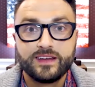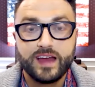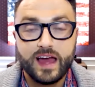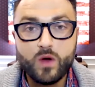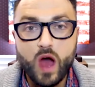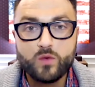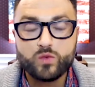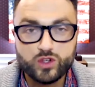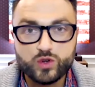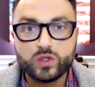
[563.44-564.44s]
I
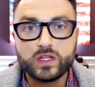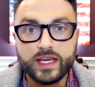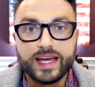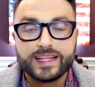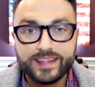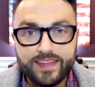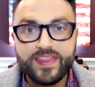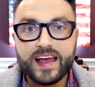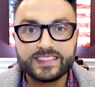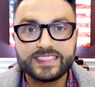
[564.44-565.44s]
truly let
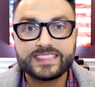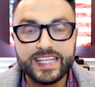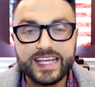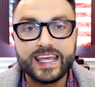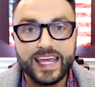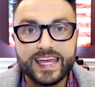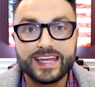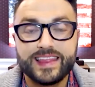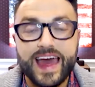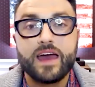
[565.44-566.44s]
that sink
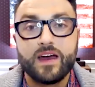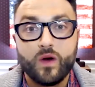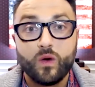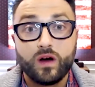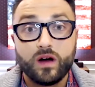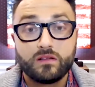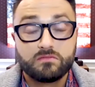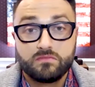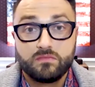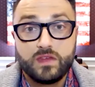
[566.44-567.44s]
in, that
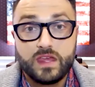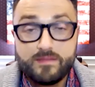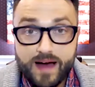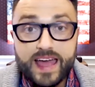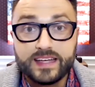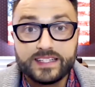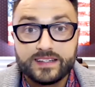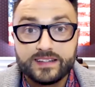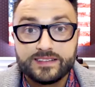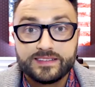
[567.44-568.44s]
he might.
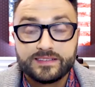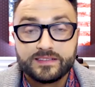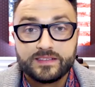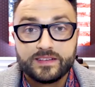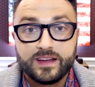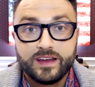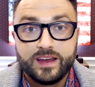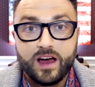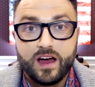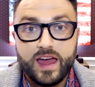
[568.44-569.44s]

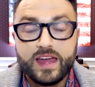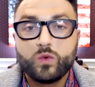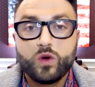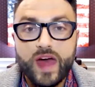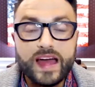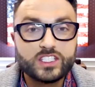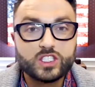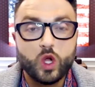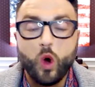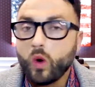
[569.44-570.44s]
And will that
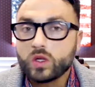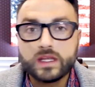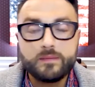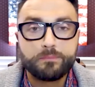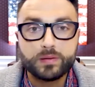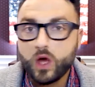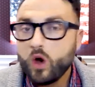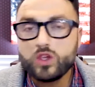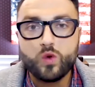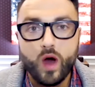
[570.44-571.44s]
totally blow
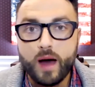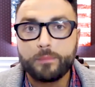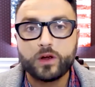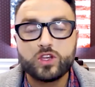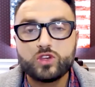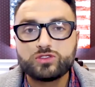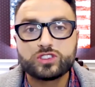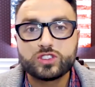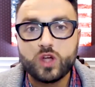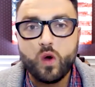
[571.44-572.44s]
you up? Are you
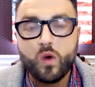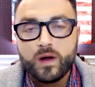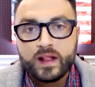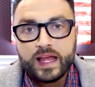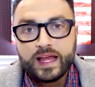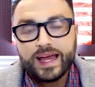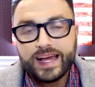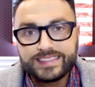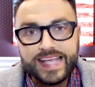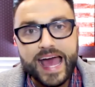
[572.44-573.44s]
so
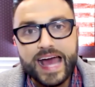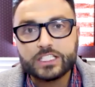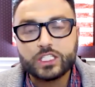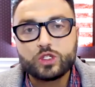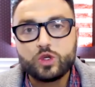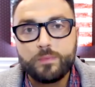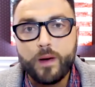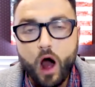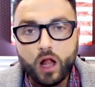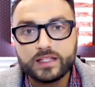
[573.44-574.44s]
attached to
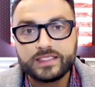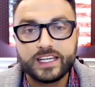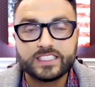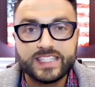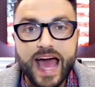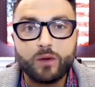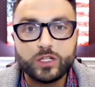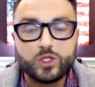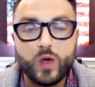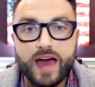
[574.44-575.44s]
politics, that
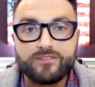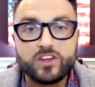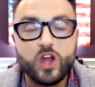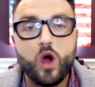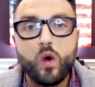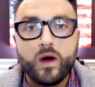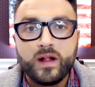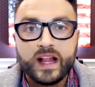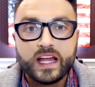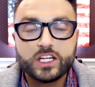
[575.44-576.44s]
which you have no
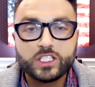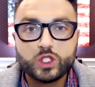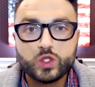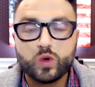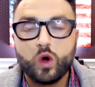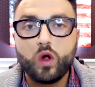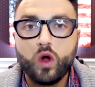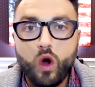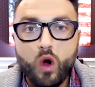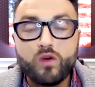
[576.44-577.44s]

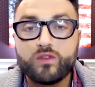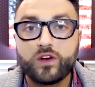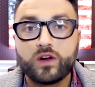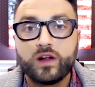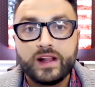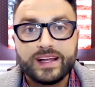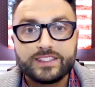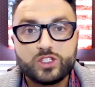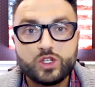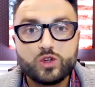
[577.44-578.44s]
control over,
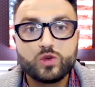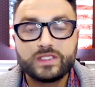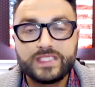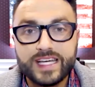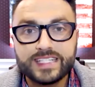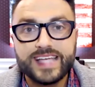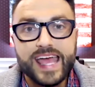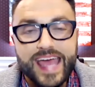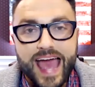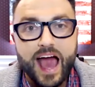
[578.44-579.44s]
to
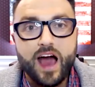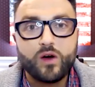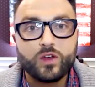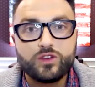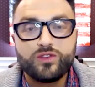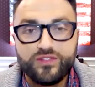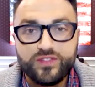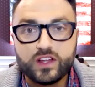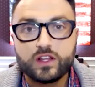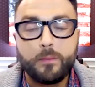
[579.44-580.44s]
dictate how you
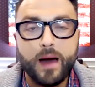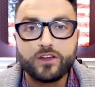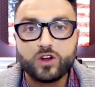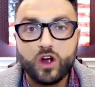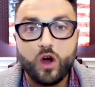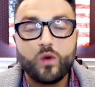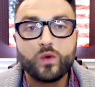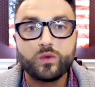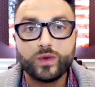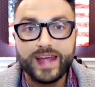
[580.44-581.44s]
feel about your
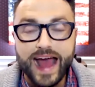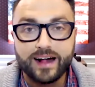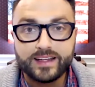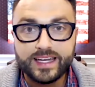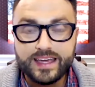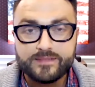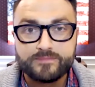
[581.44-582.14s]
own reality?